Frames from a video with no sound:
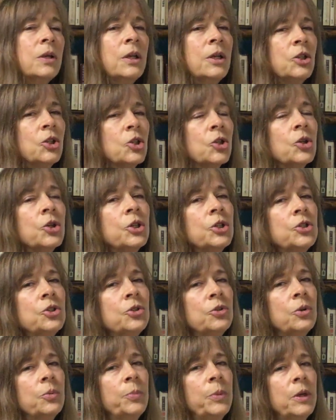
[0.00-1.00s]
encourage
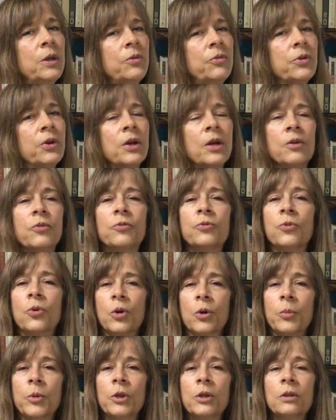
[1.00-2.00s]
you to be very
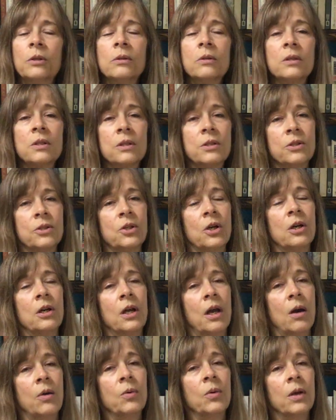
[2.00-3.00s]
formal to start
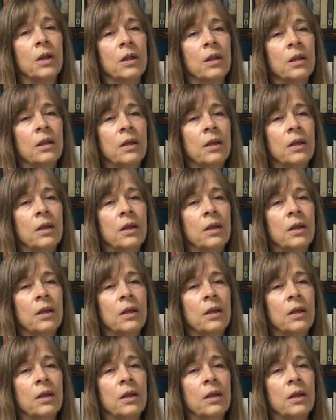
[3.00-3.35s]
out with